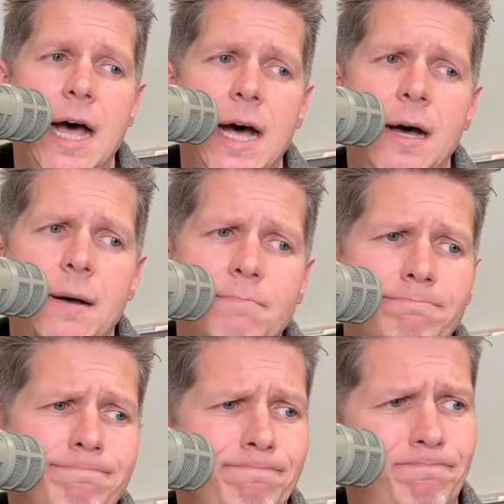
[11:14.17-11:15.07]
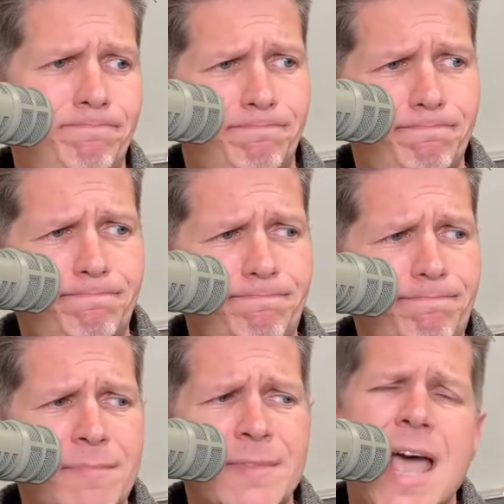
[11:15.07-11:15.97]
an
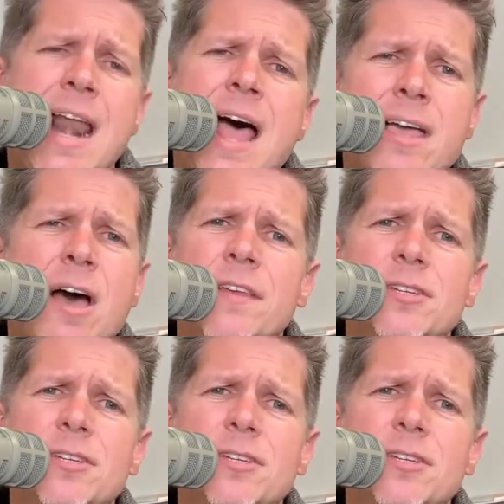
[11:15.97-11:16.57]
icon